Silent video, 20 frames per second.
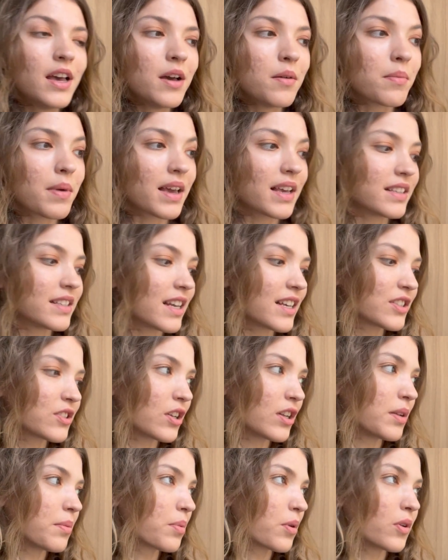my exact
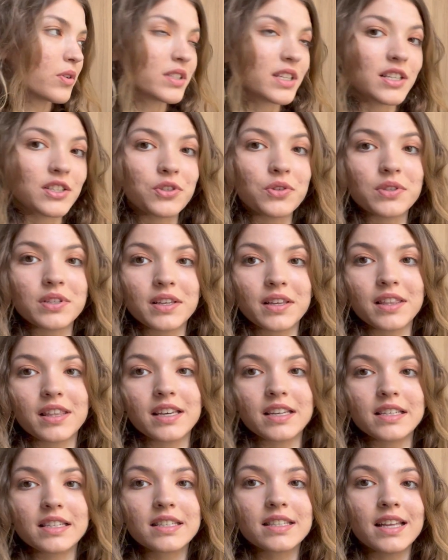study process using
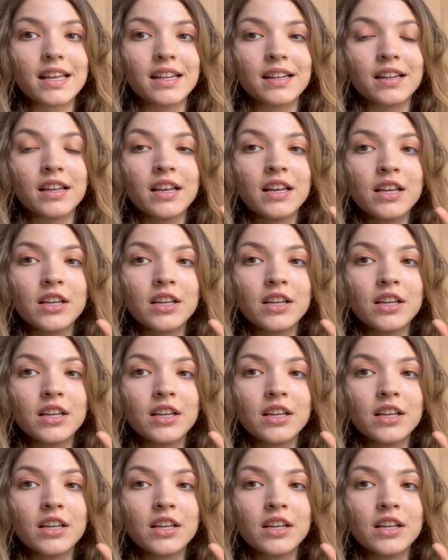this, then